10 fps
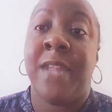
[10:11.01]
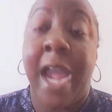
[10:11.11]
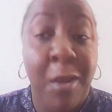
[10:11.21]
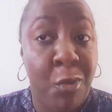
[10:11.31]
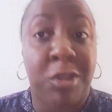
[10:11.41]

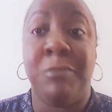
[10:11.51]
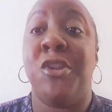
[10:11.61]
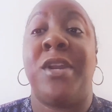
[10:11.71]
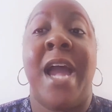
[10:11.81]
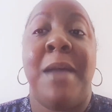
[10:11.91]
I welcome
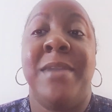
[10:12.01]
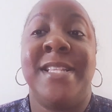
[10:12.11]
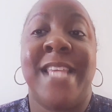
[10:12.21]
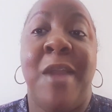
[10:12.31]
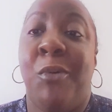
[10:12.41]
your
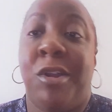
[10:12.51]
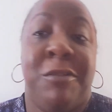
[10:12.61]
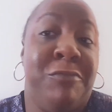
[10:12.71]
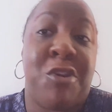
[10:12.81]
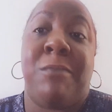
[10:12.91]
comments, I
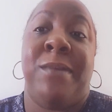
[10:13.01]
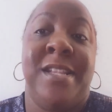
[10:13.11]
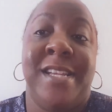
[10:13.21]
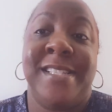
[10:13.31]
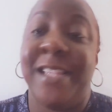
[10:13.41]
welcome your
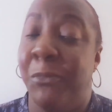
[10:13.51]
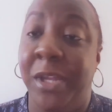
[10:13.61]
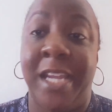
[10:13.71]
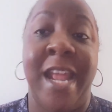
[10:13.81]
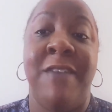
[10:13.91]
opinions, and we
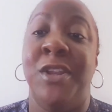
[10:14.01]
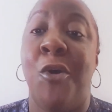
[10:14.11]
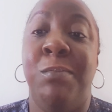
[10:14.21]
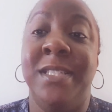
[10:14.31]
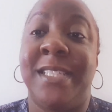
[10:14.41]
can have an
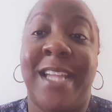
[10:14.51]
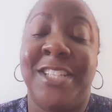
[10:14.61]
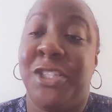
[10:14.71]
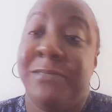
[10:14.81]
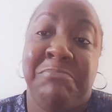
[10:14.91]
open
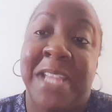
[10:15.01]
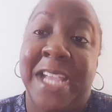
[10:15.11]
discussion,